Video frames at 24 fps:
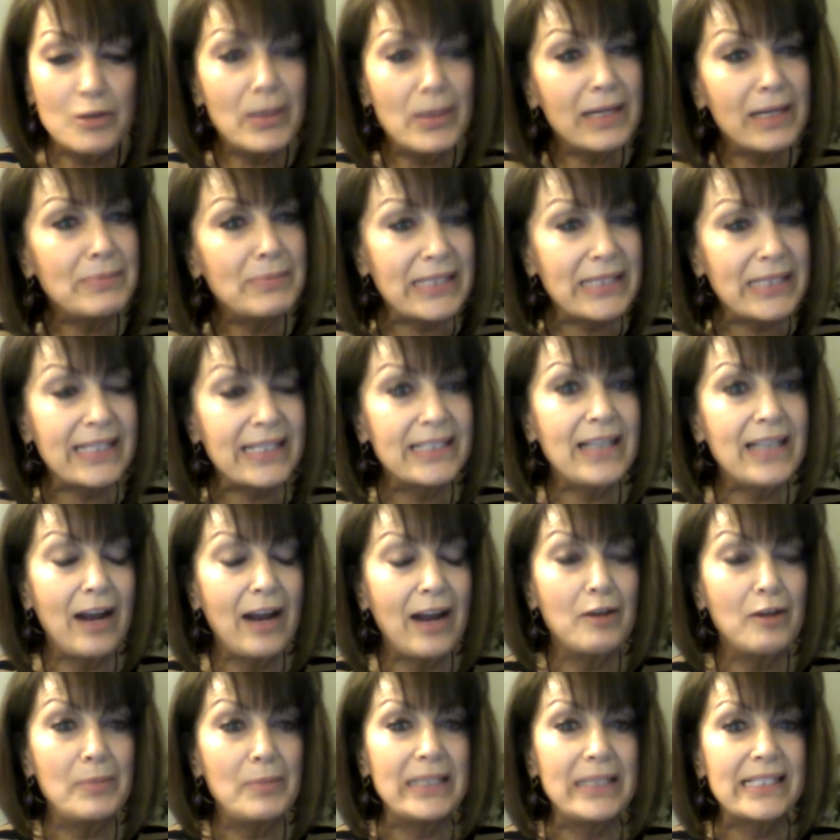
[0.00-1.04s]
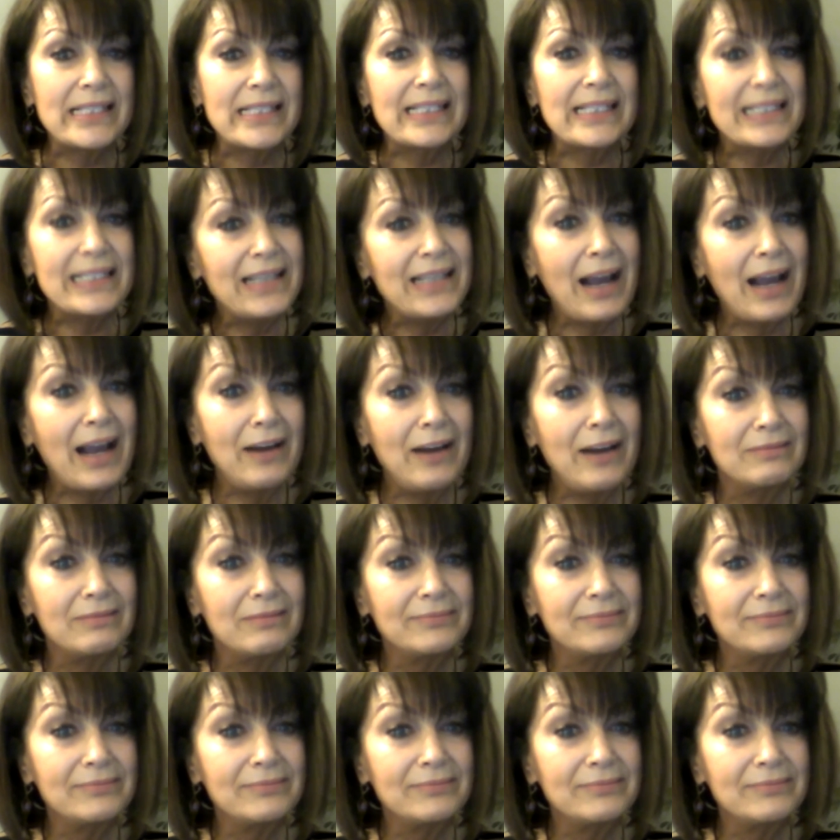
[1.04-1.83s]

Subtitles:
I'm sick and tired of being sick and tired.